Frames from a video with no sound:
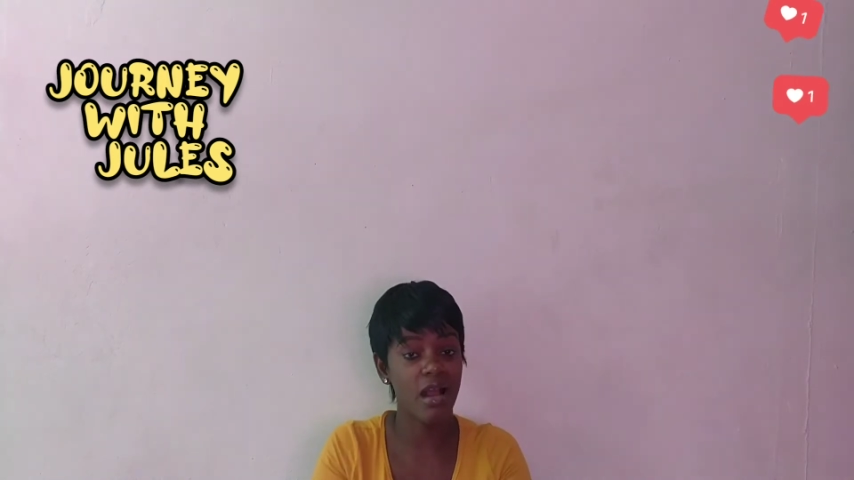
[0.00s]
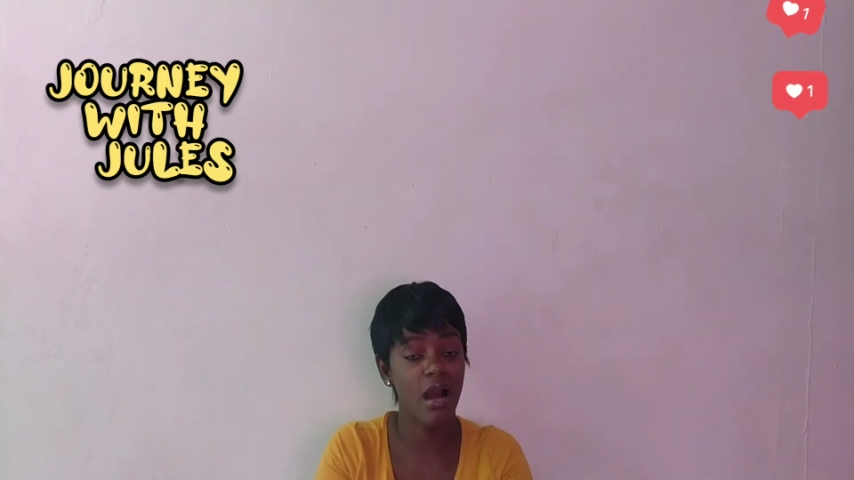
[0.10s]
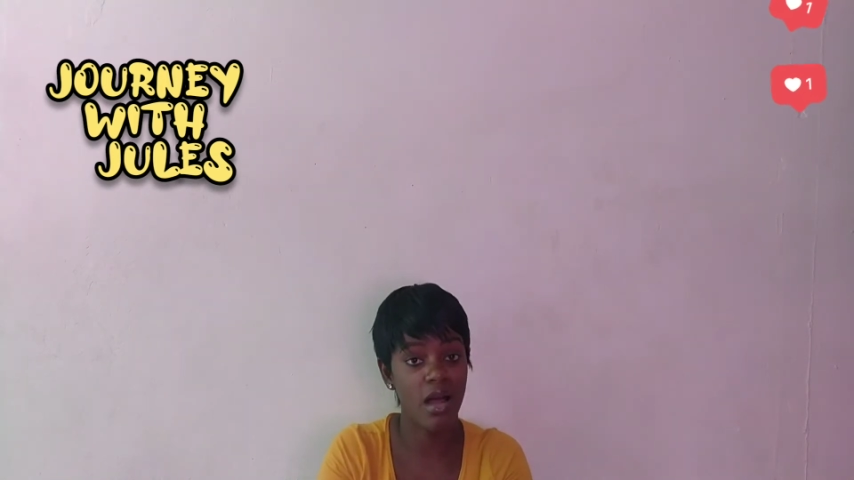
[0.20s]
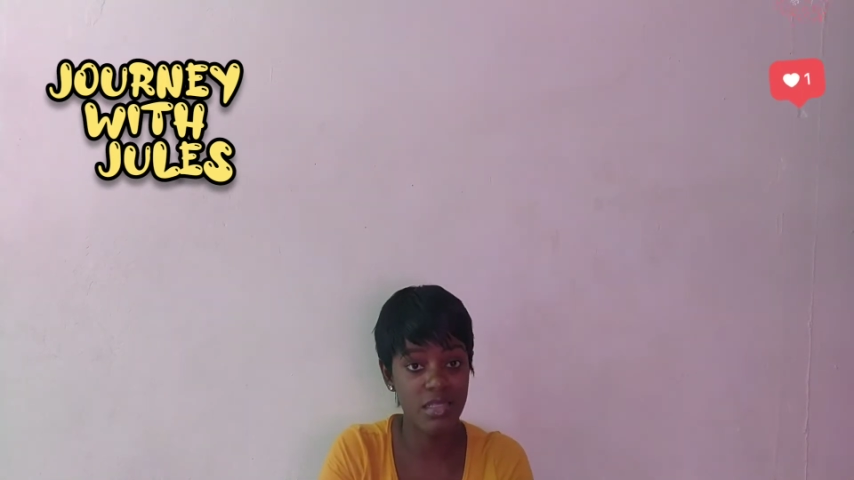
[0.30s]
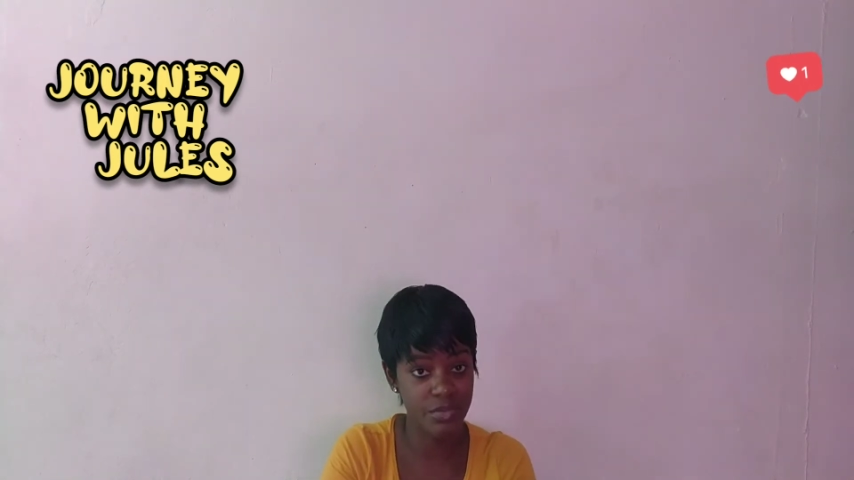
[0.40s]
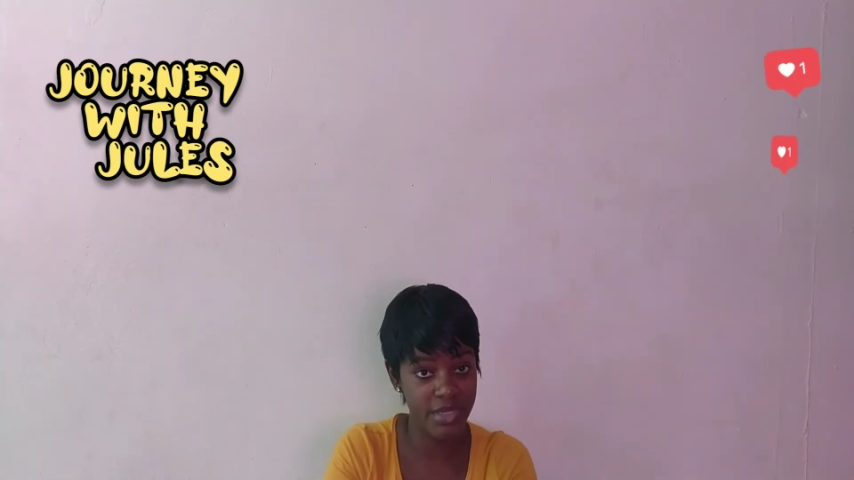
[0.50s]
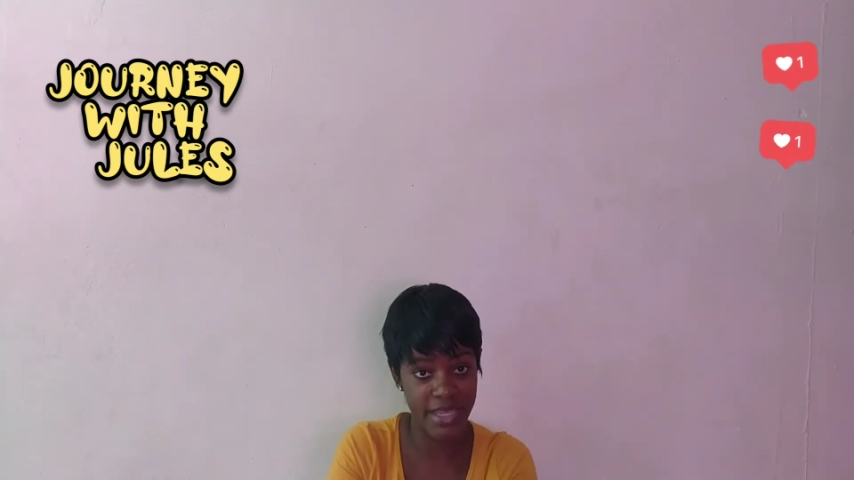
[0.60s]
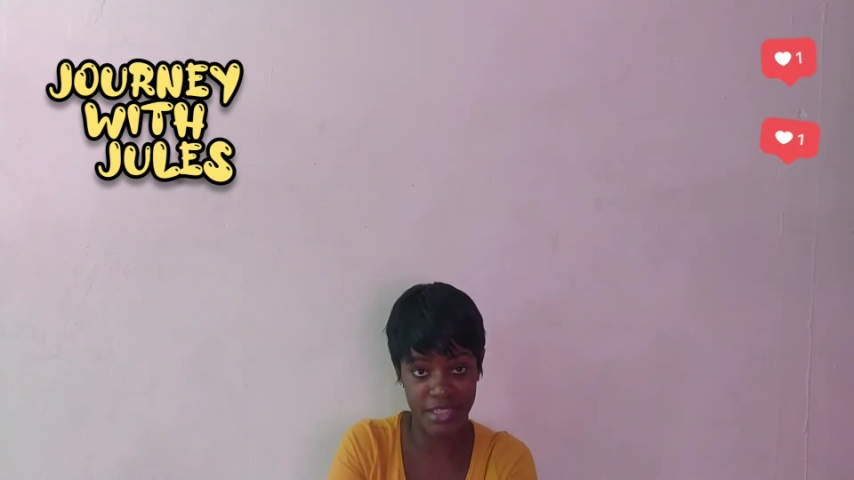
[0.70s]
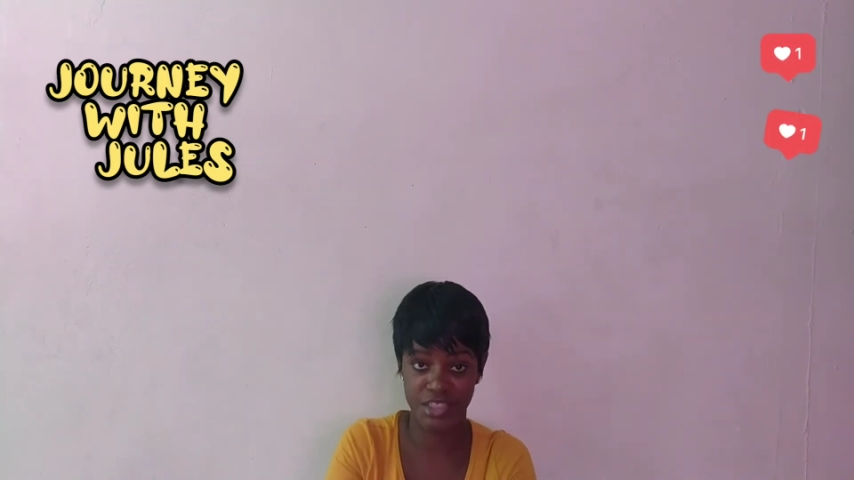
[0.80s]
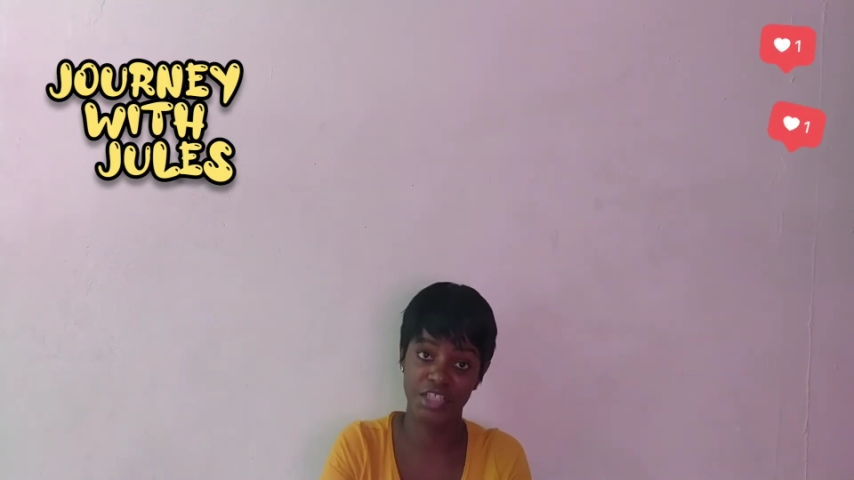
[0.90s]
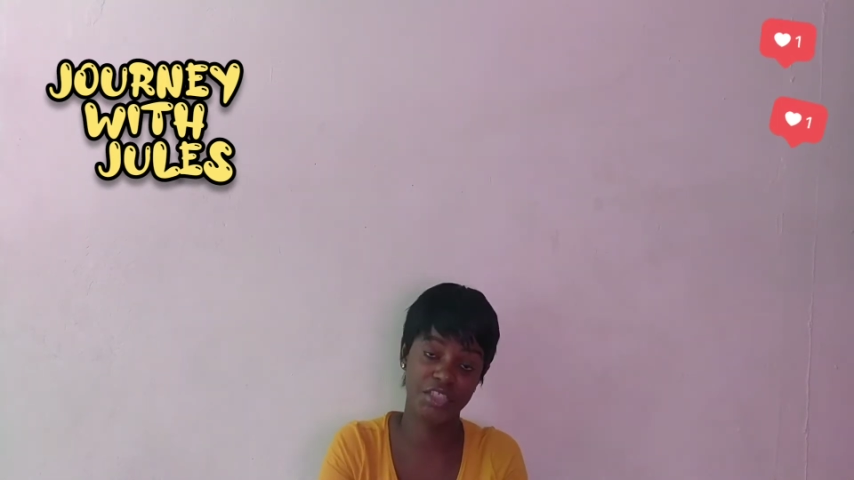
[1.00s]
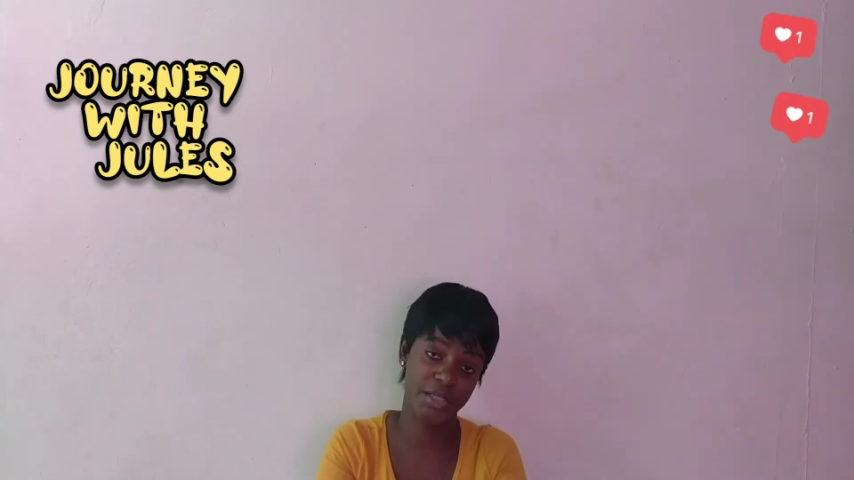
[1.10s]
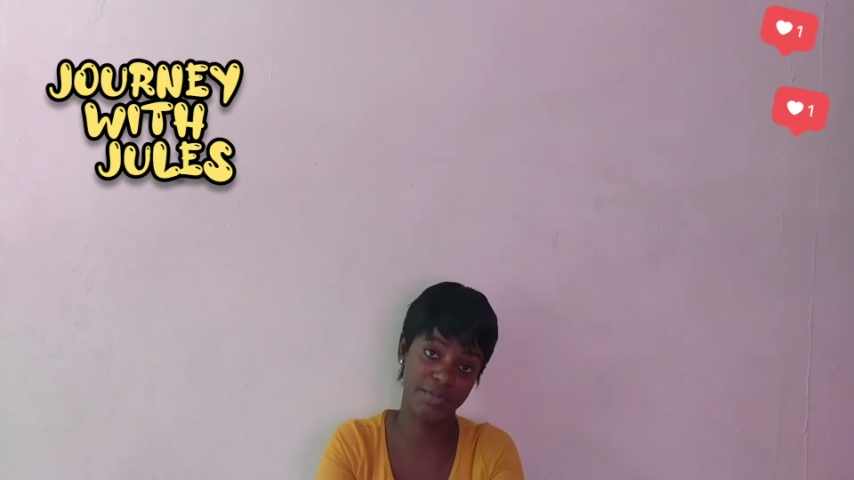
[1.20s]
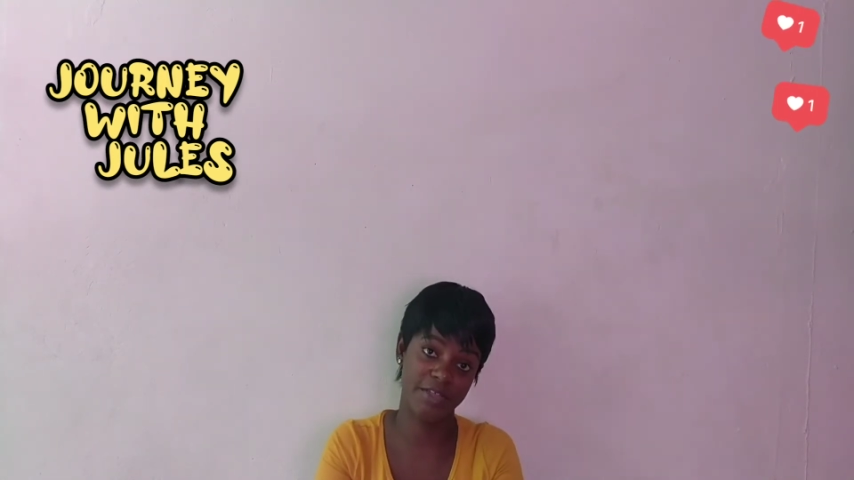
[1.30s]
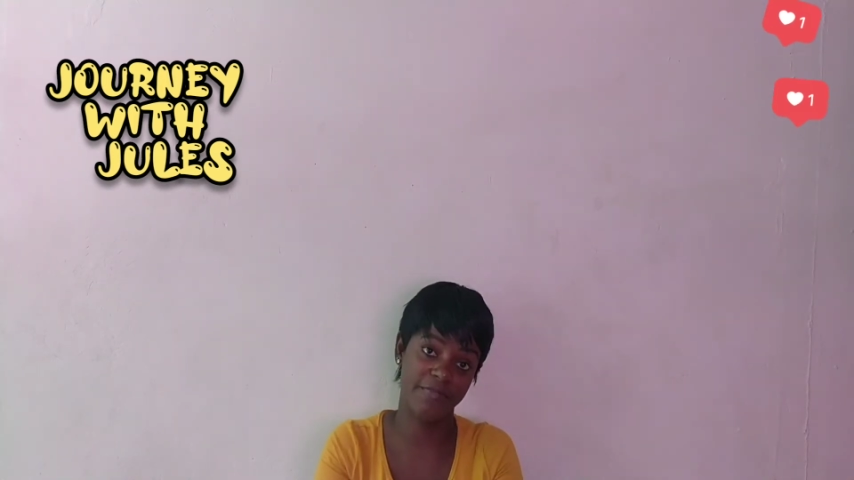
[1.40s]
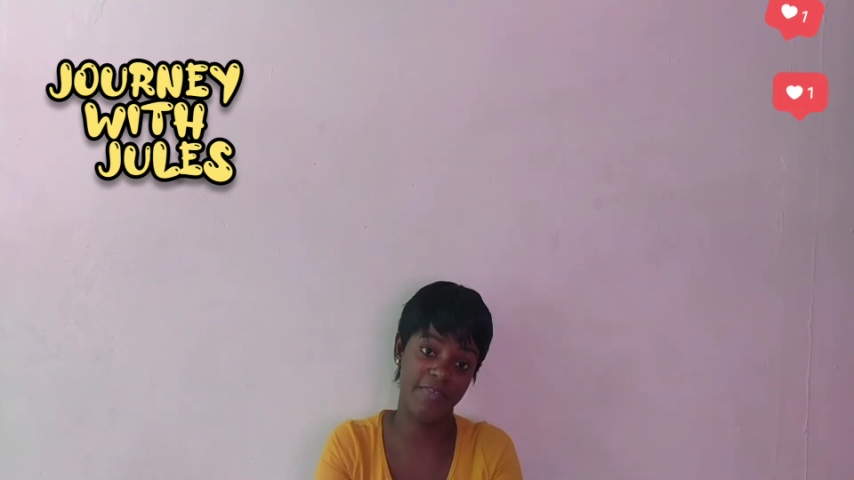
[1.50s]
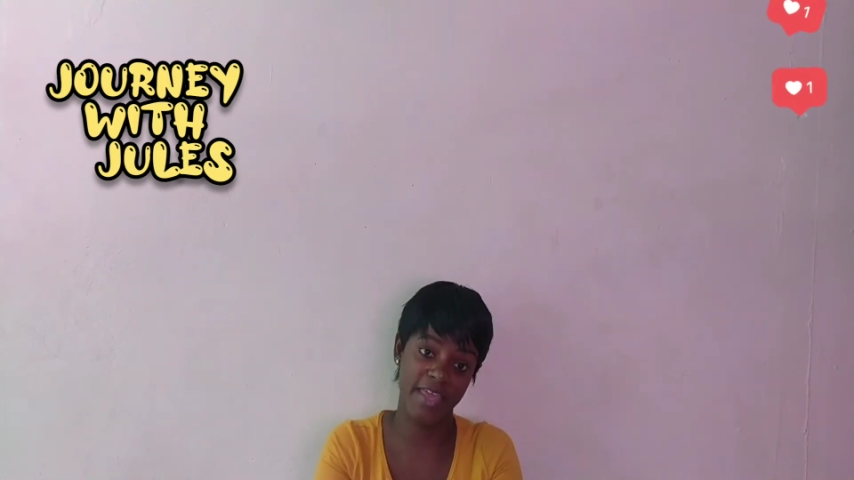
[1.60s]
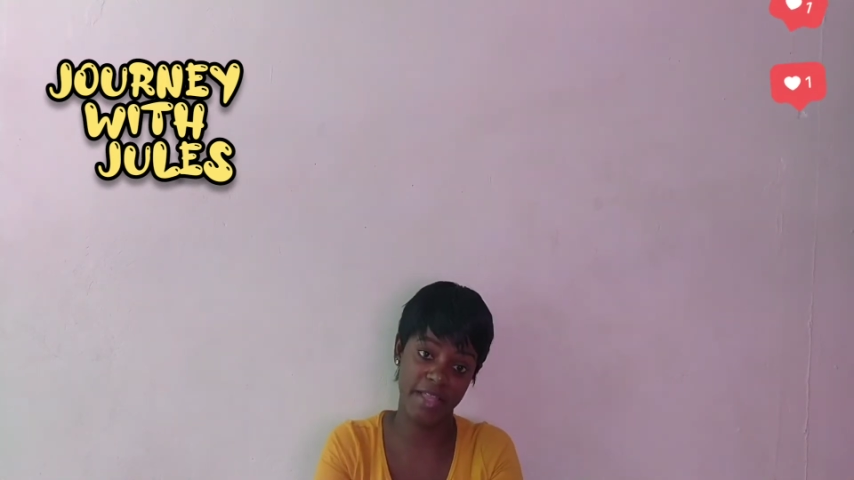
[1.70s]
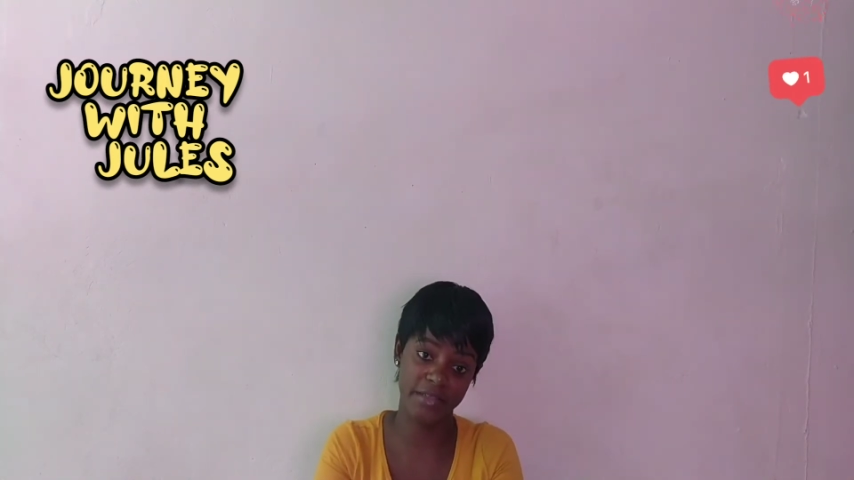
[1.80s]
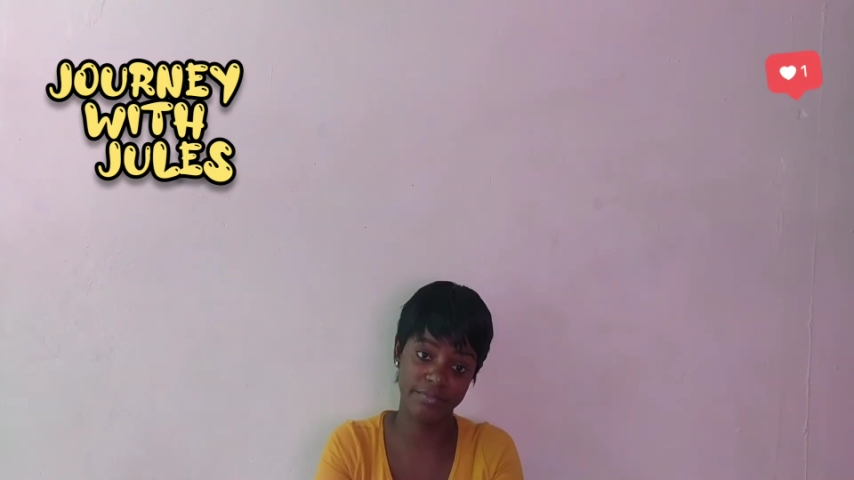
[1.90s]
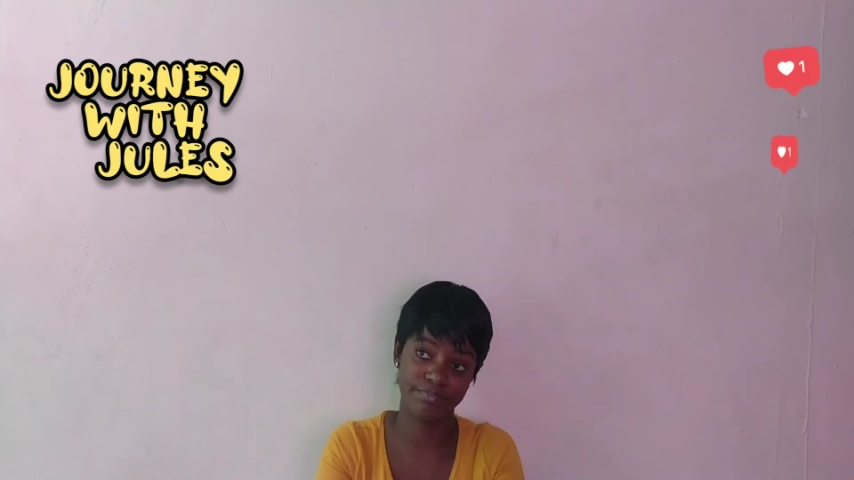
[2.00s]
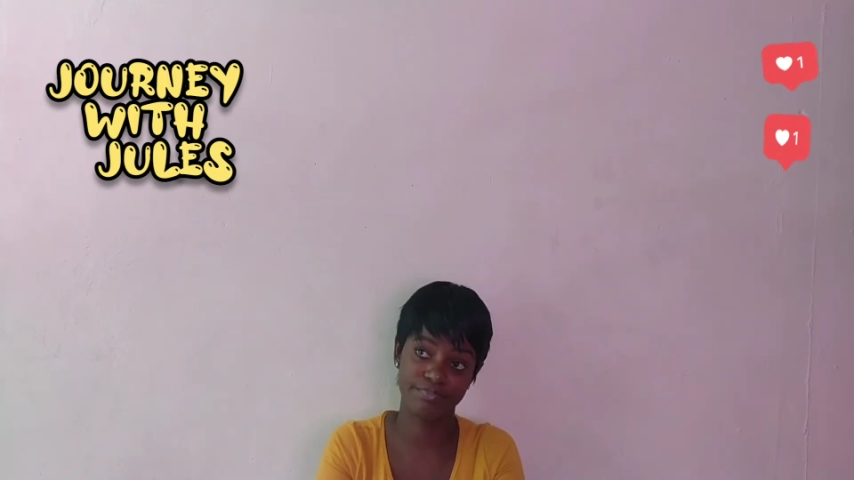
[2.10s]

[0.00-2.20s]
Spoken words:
cause relationship to fail,